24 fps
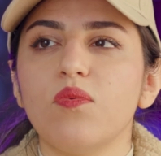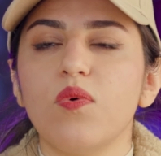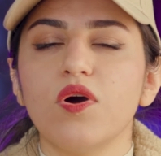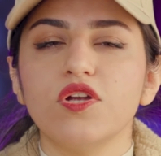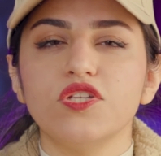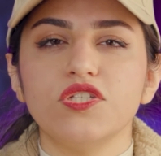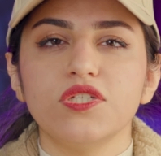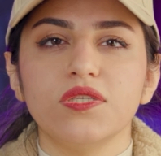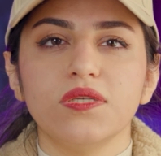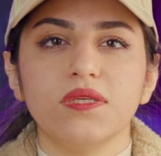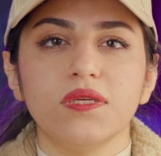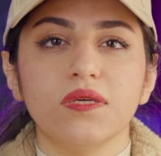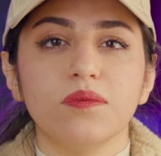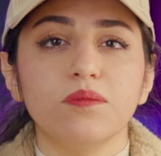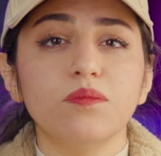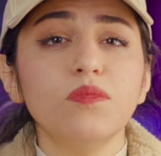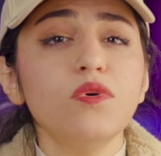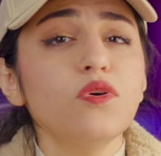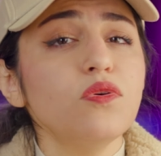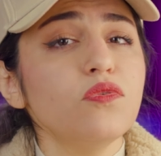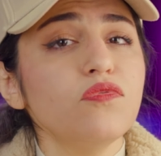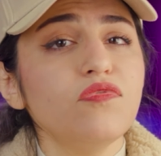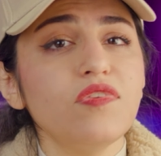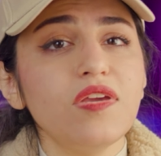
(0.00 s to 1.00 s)
watching a
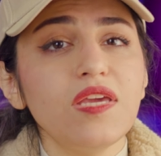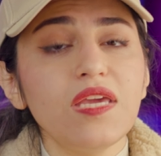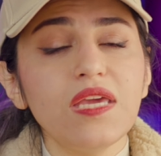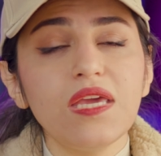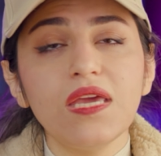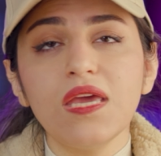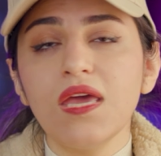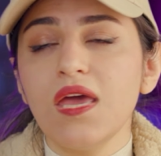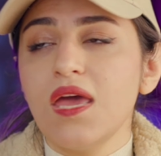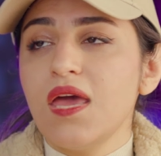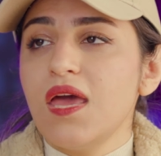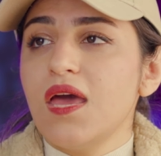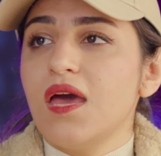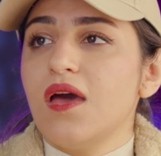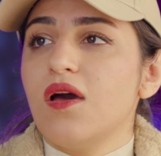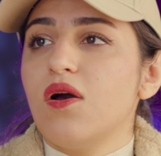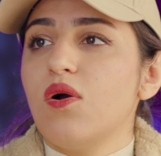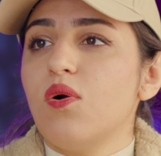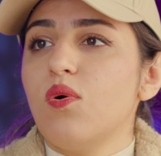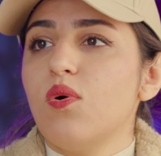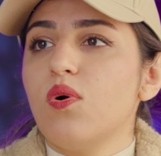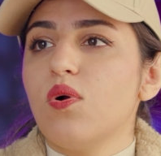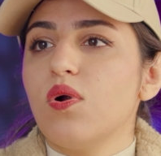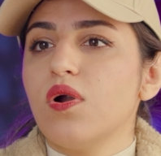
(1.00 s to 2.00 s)
movie
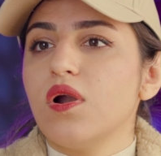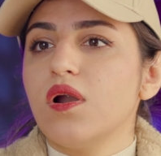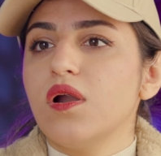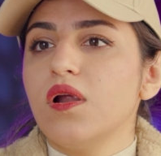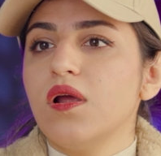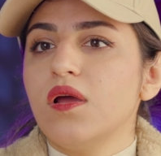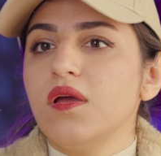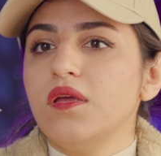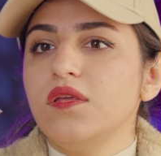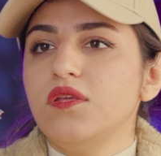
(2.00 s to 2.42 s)
or